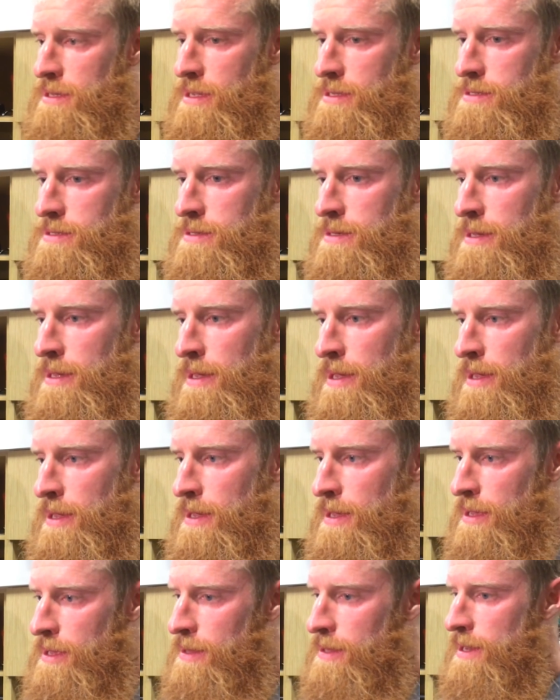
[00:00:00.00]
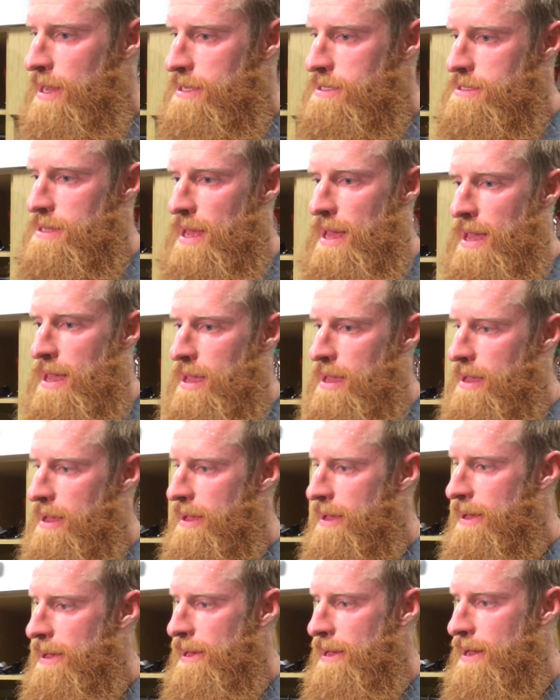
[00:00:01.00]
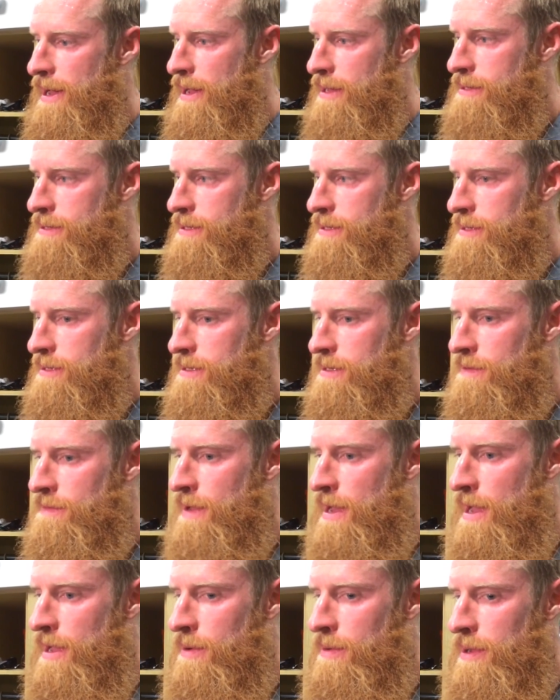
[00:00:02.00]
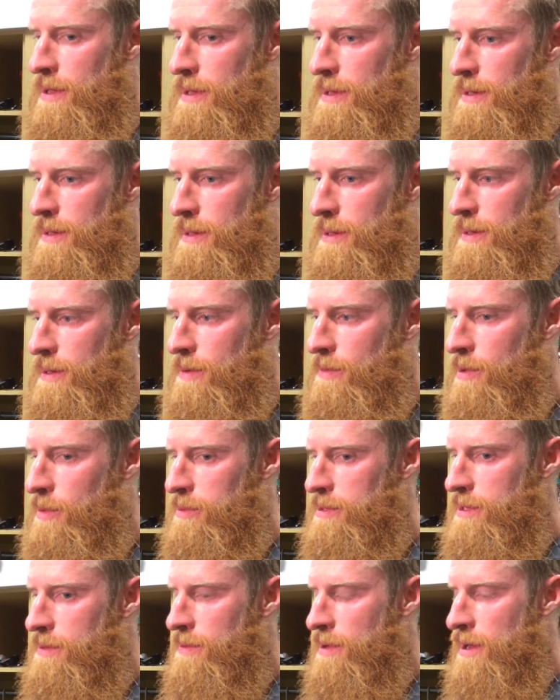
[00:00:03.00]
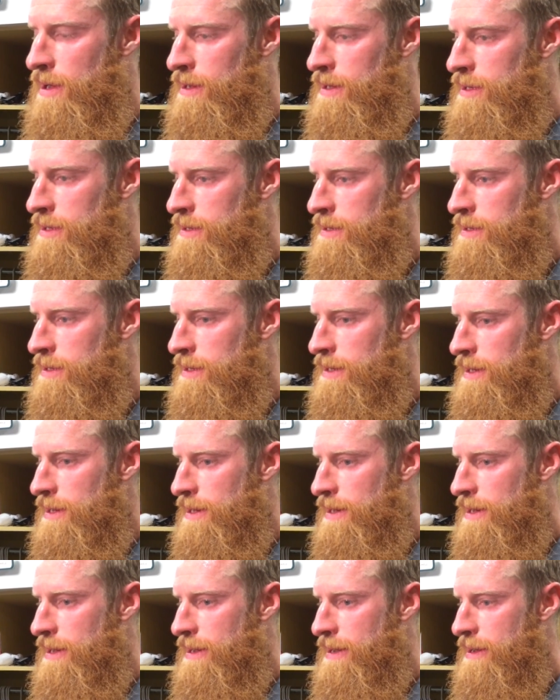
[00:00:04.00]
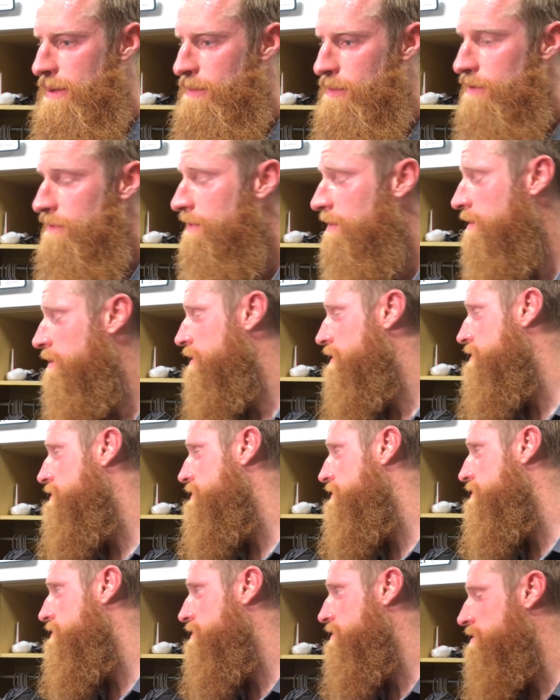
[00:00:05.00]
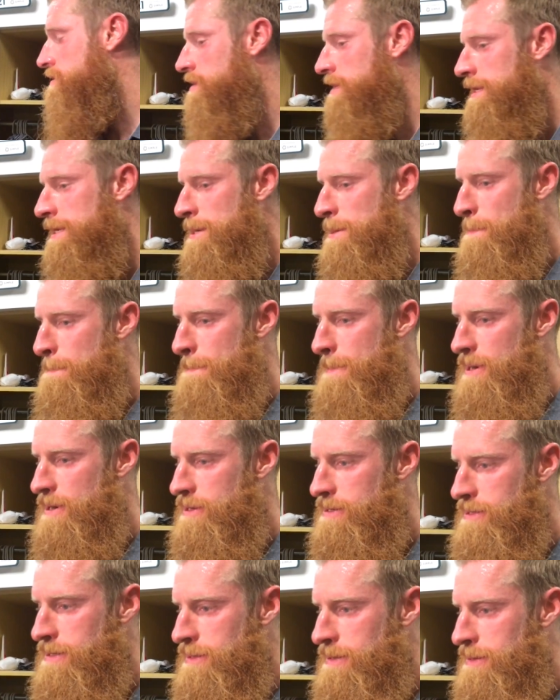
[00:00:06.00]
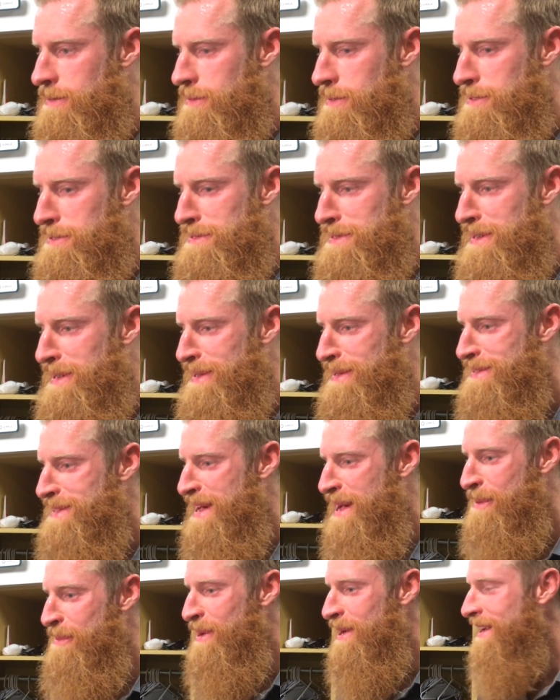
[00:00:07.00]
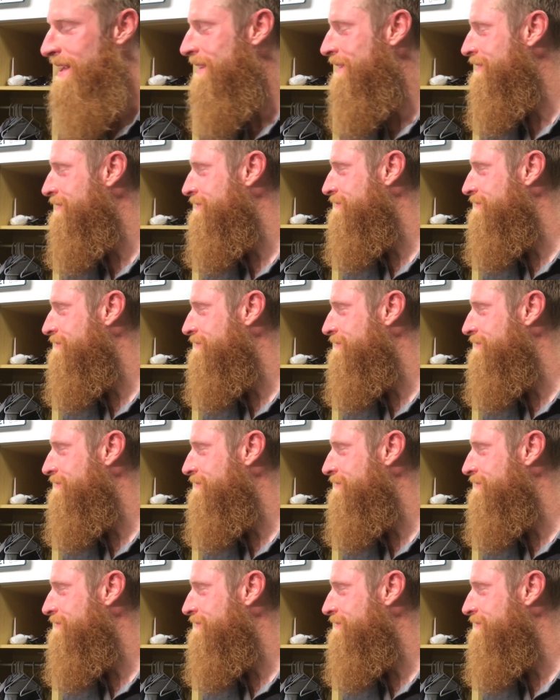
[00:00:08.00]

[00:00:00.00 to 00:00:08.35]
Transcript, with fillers: the next the next day uh, to, to evaluate you know, what we did wrong and uh, move forward because there's just um, there isn't there's any time right now.